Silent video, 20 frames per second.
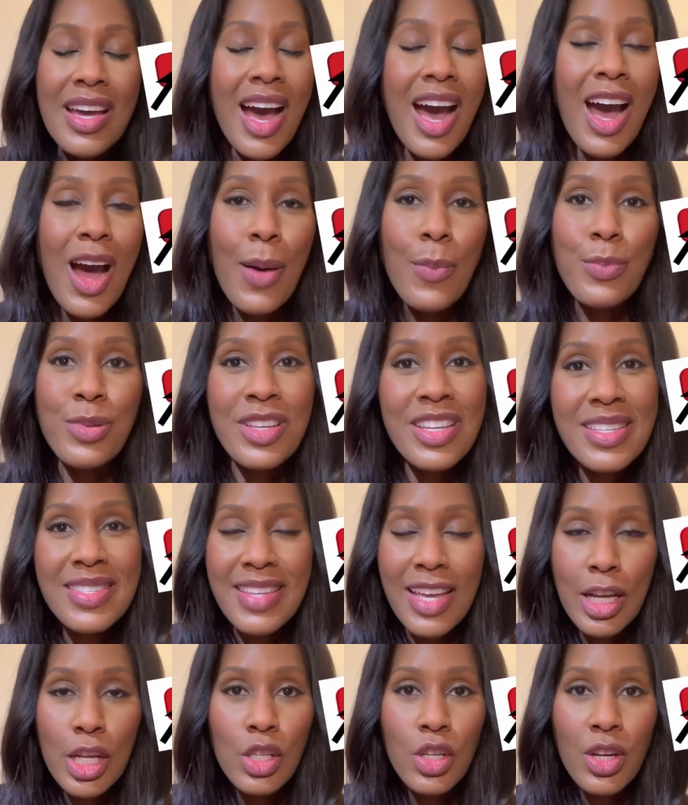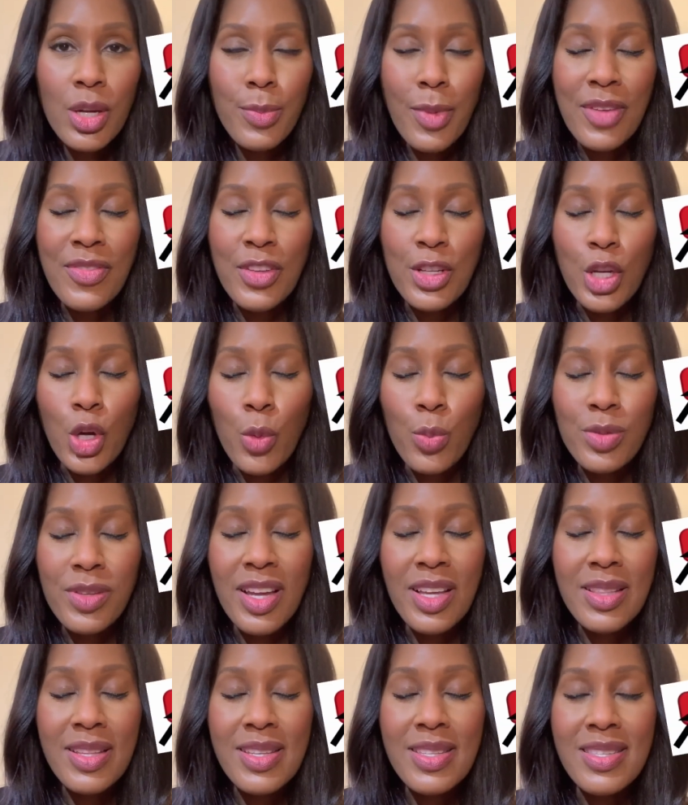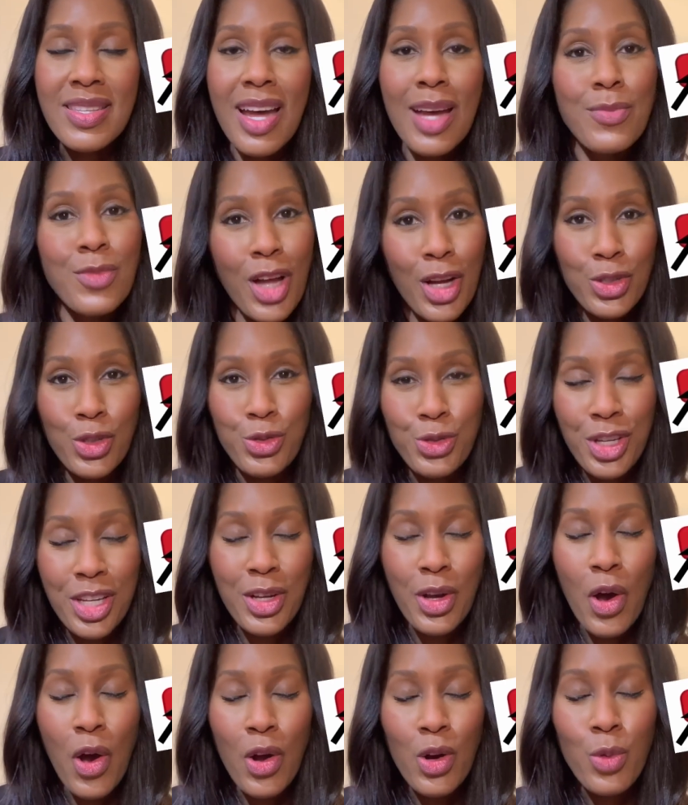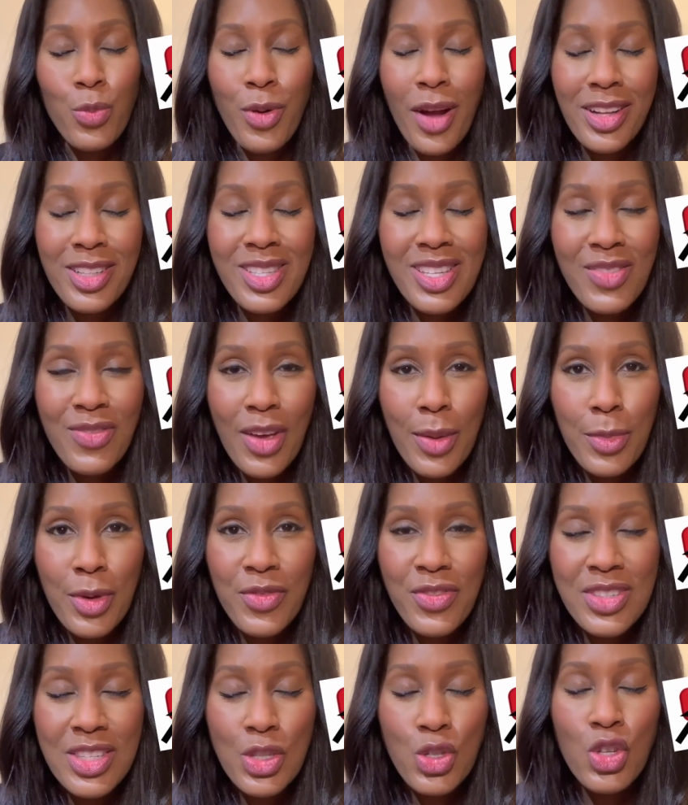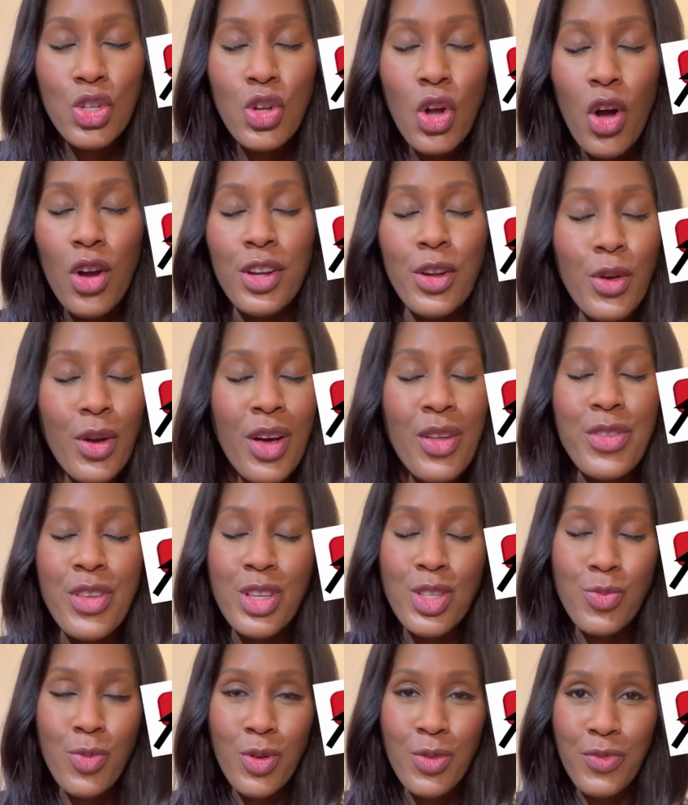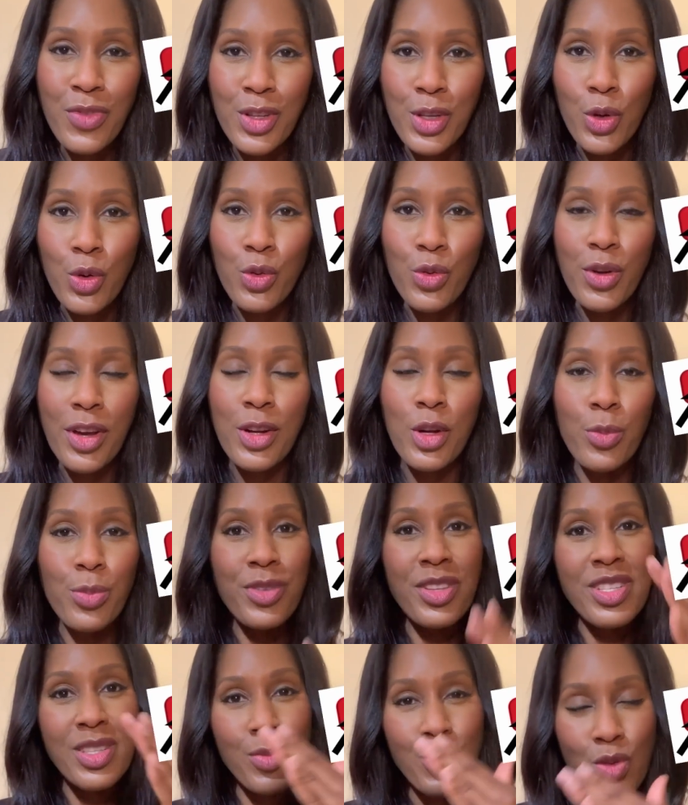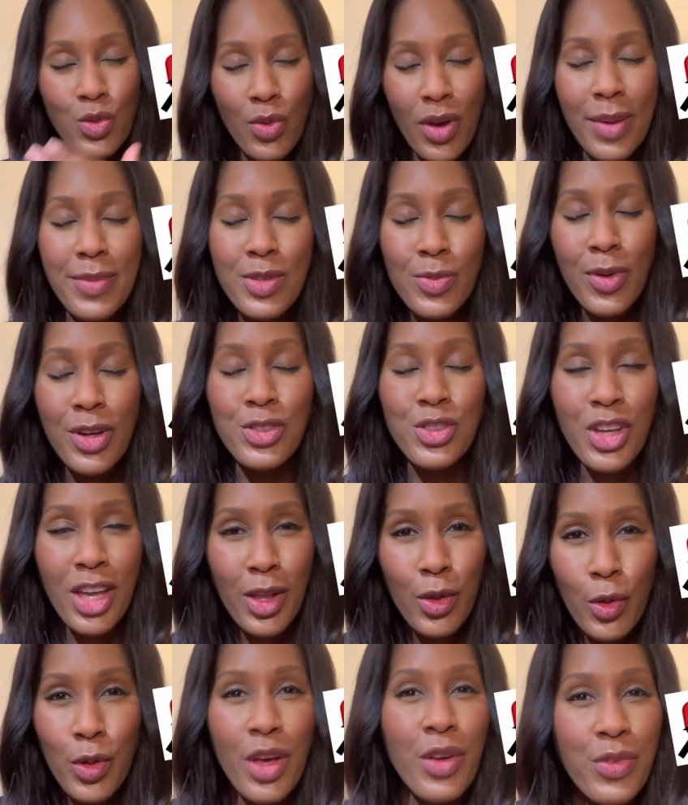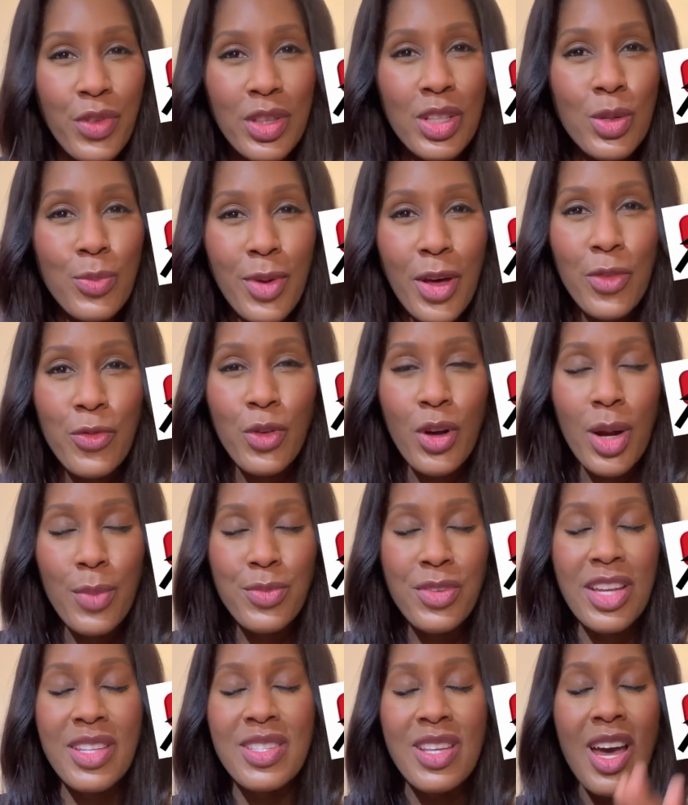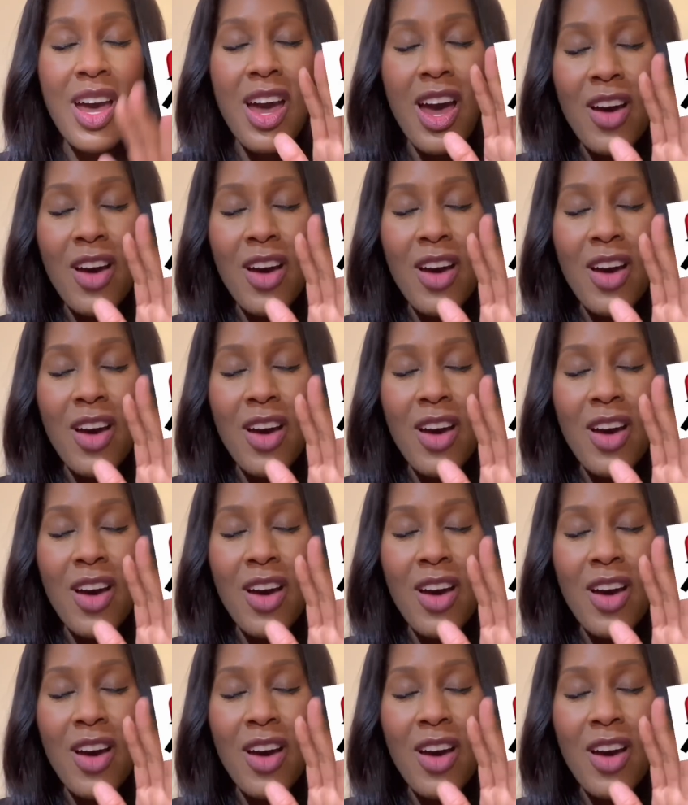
Um, please take a look at my video playlist. I'm Dr. Jen Caudle, practicing family physician, on-air health expert and video creator. Please subscribe to my channel. Click the little bell for updates.